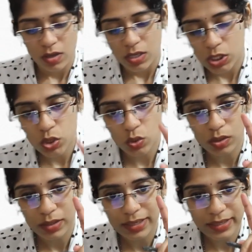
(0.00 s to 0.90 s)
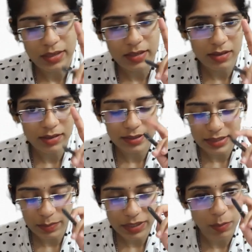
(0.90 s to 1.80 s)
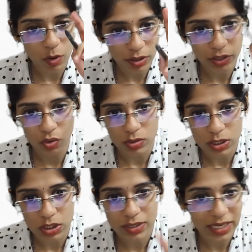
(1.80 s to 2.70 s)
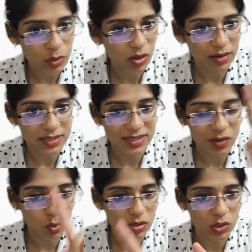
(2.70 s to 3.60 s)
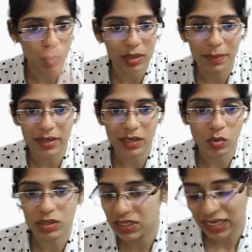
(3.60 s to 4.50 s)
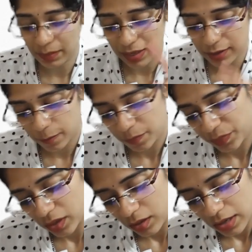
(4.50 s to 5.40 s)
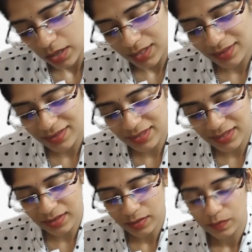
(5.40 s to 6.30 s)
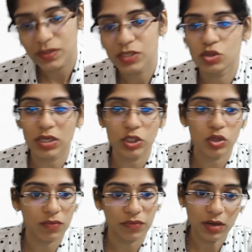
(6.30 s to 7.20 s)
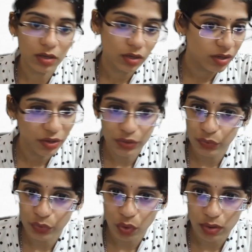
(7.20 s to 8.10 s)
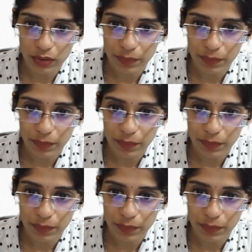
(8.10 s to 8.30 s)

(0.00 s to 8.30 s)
So learn a little bit about neurons. Then you will understand what is white matter, what is grey matter. See, this is a structure of a neuron.